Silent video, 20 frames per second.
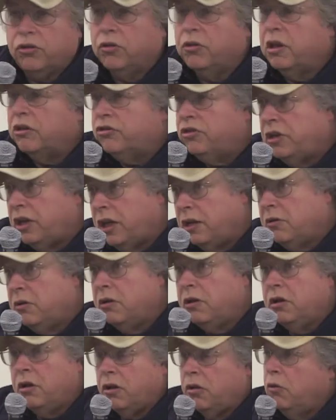though that's not,
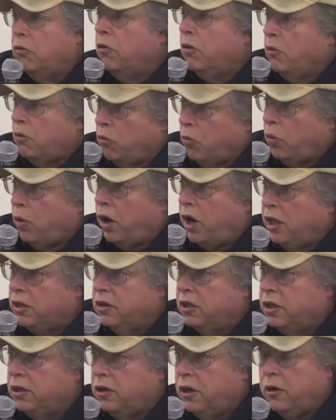you know,
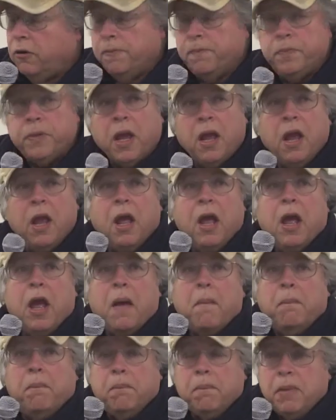widely known.
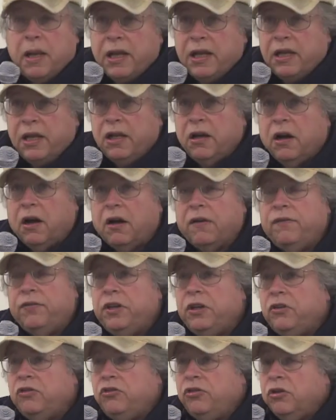Many of
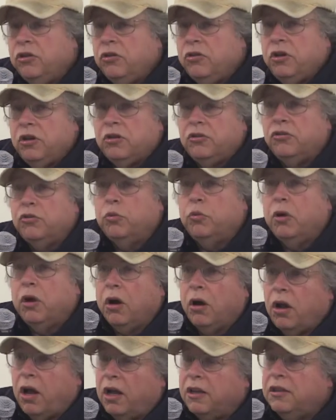these unions
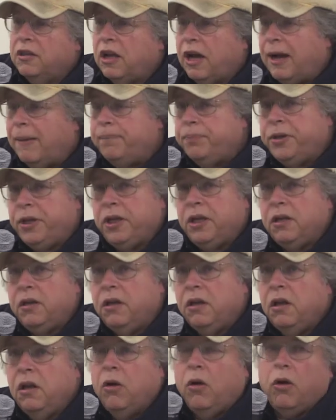were
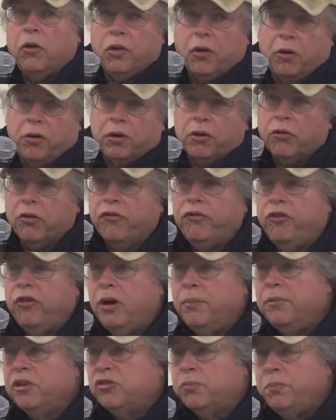adopting, although on a
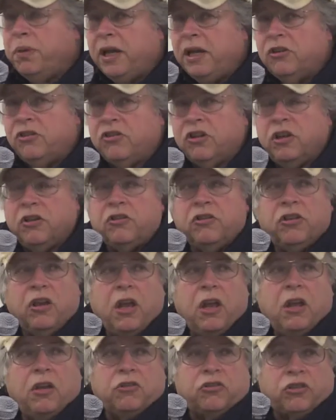reformist basis,
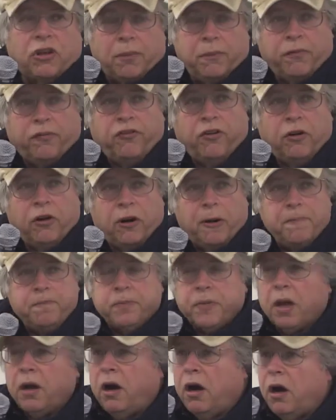some
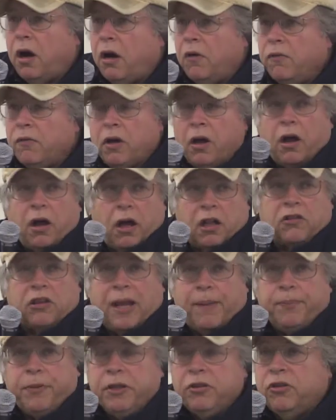form of uh,
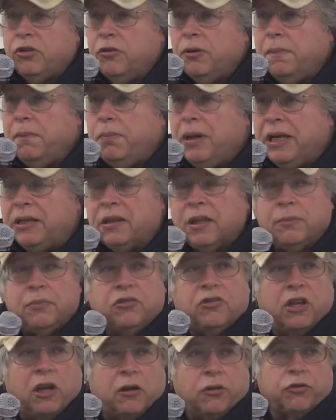attempting to embed
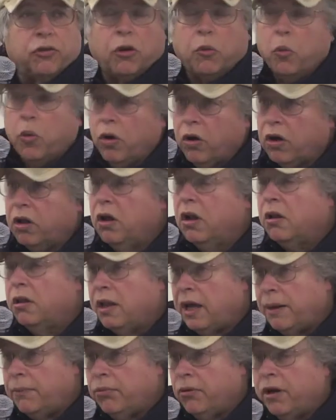themselves or work and
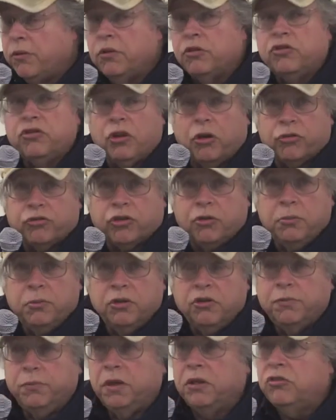collaborate with social
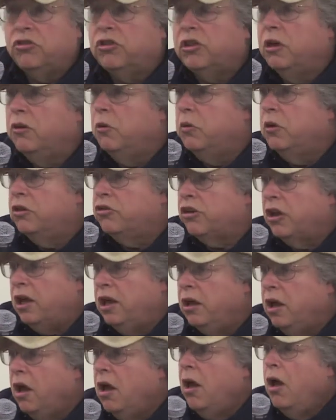movements. There was
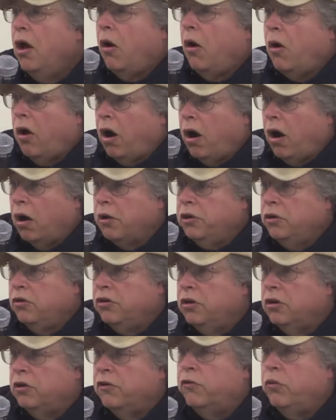a uh,
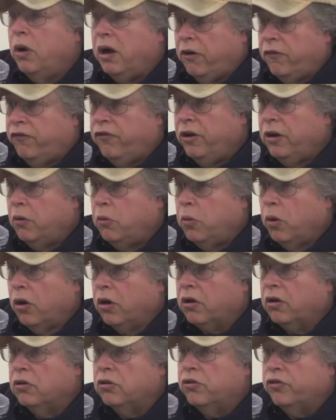union of welfare
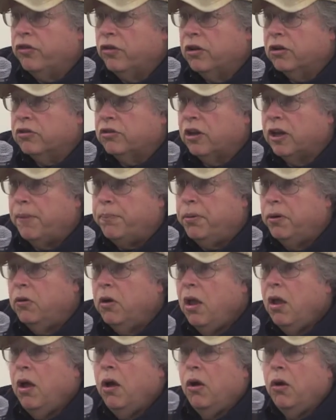workers, for example,
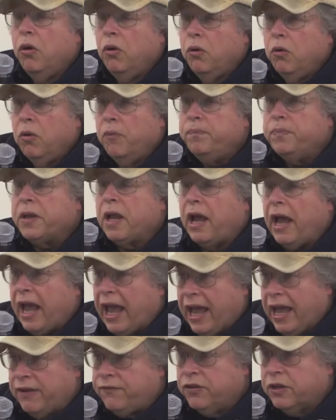who
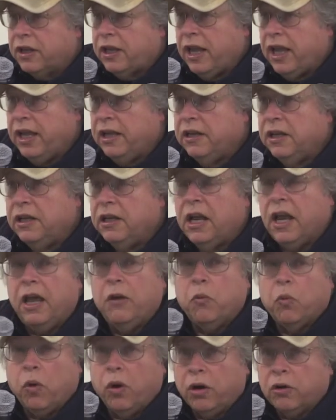advocated
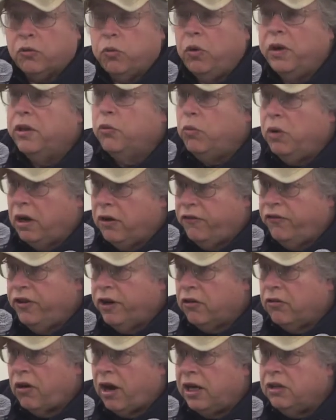and worked with
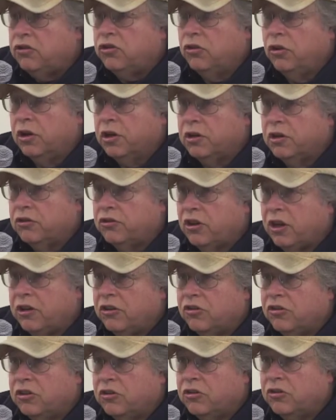welfare rights
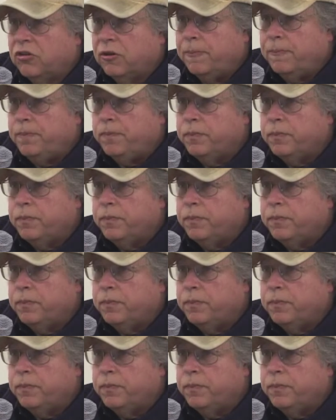organizations.